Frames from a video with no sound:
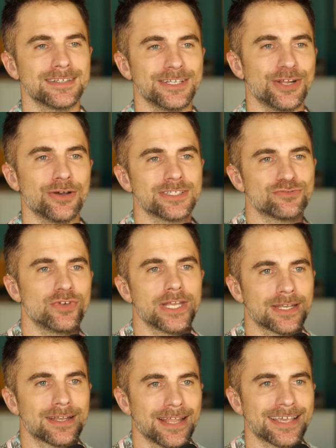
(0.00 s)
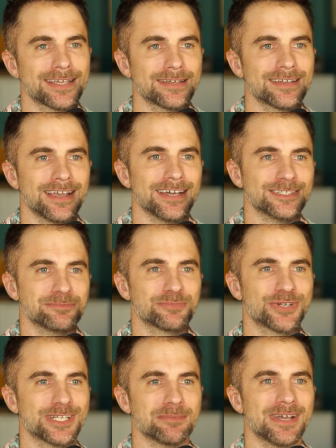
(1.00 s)
It's written like cunt
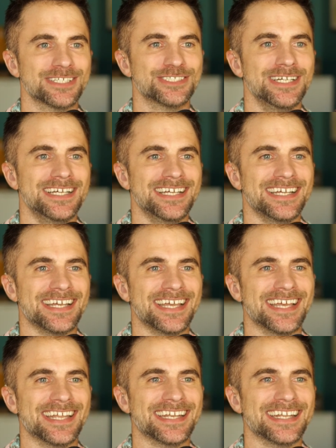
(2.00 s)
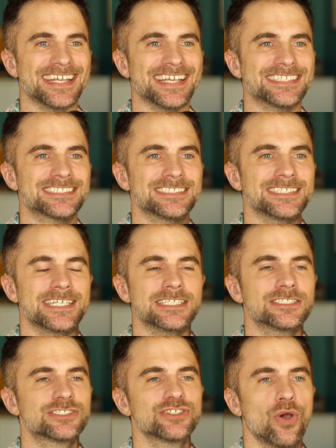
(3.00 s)
pretty much. And
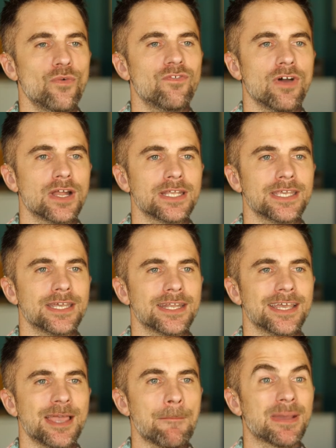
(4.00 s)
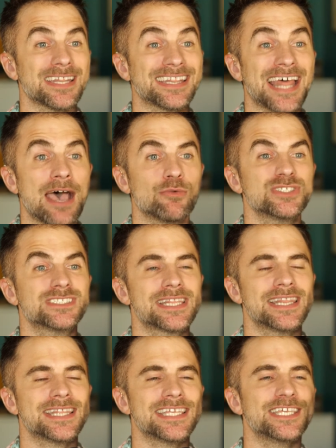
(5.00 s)
he's so funny in it. But that was
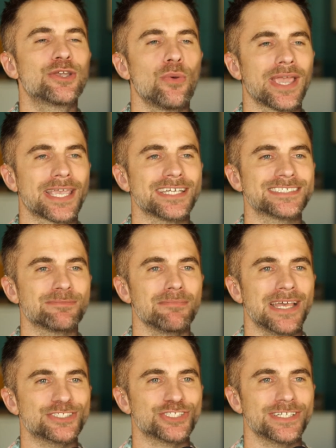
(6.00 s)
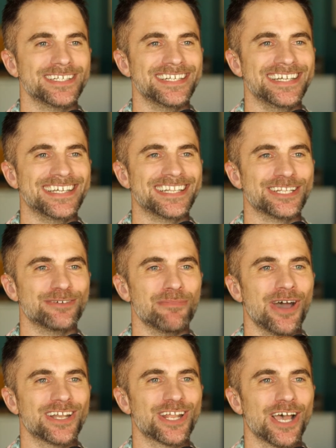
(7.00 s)
the quickest mention in the
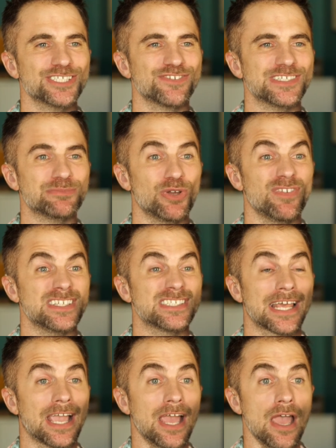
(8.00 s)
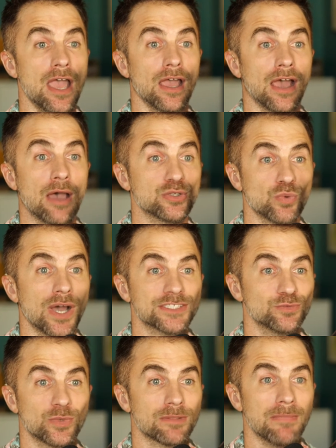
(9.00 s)
montage of his movie. It's like, I was
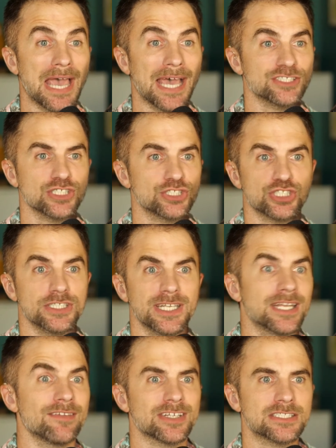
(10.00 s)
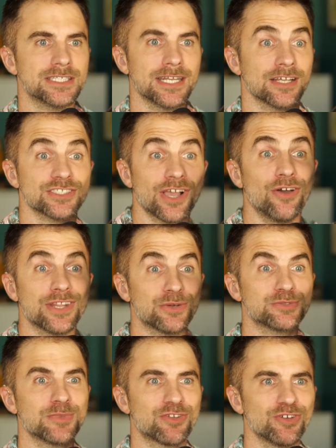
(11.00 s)
watching with Madge and she didn't even see it. I was like, oh,
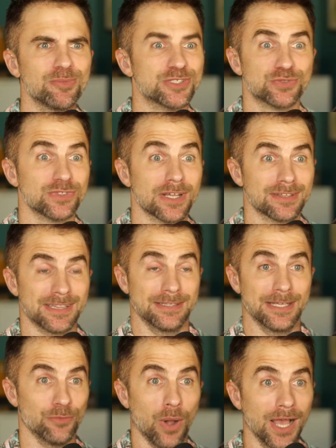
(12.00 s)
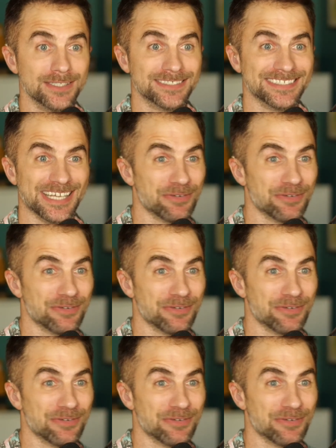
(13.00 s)
there was MacGruber. She was like, it was?